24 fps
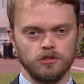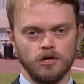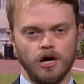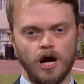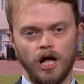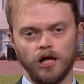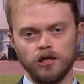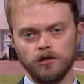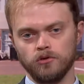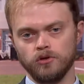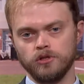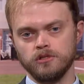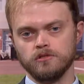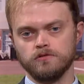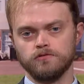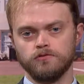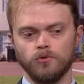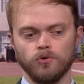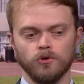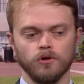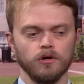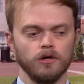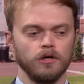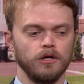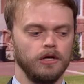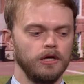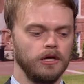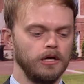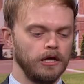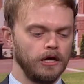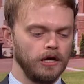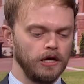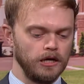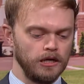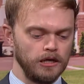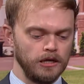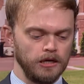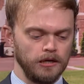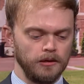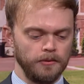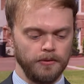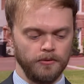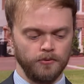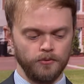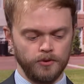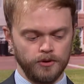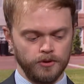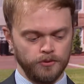the HoloLens for.
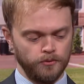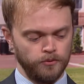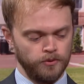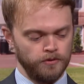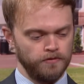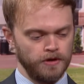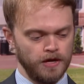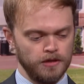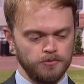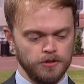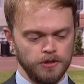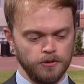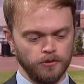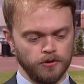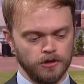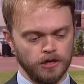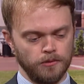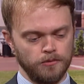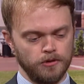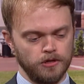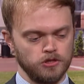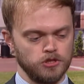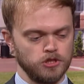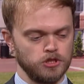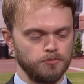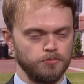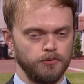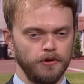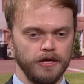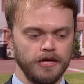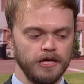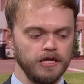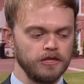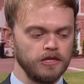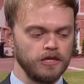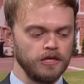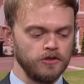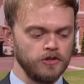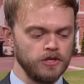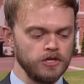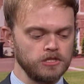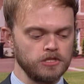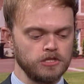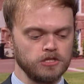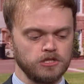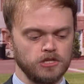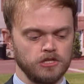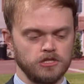We've had people come in and just play it.
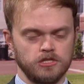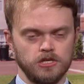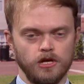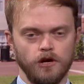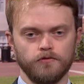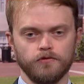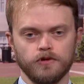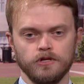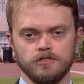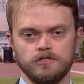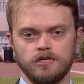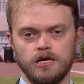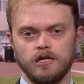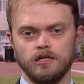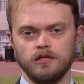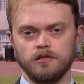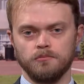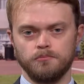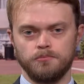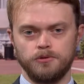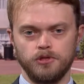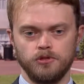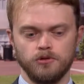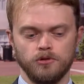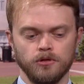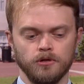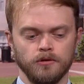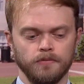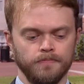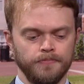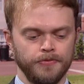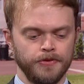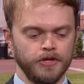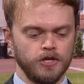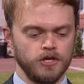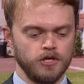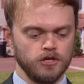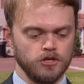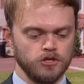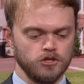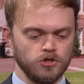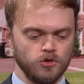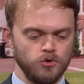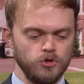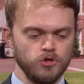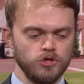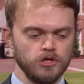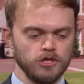This is a self-contained computer,
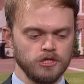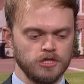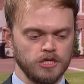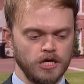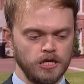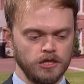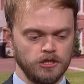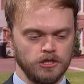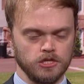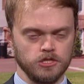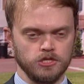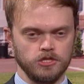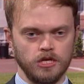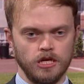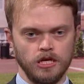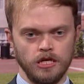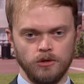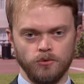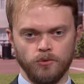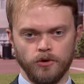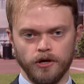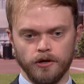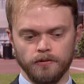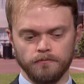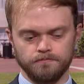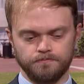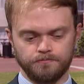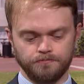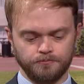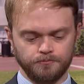so you can take this anywhere.